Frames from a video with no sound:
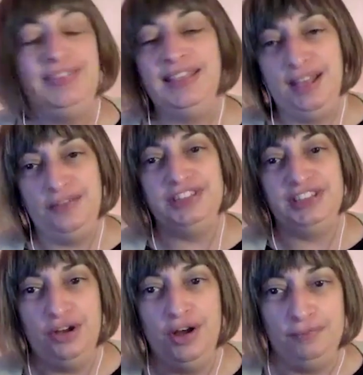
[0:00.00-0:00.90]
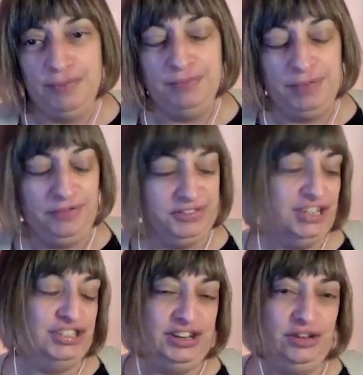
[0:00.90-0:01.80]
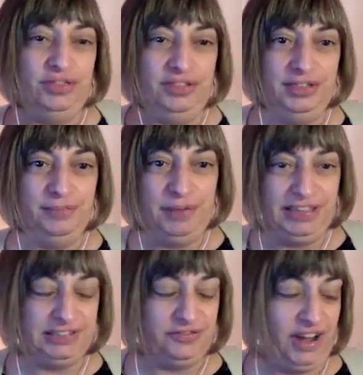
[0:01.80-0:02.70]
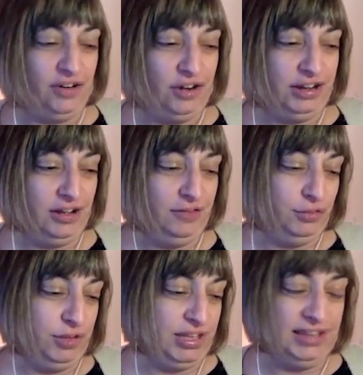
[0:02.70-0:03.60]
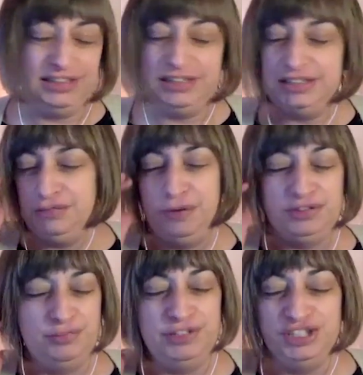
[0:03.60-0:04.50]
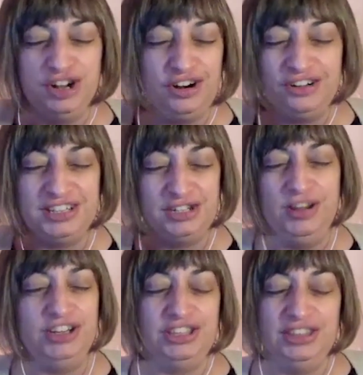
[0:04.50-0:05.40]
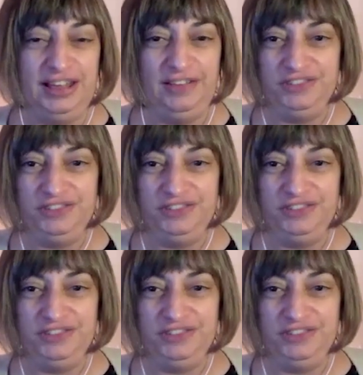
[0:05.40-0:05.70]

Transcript: obviously, no, I'm being facetious here. The biggest firing of the weekend, this is the most bizarre situation that I've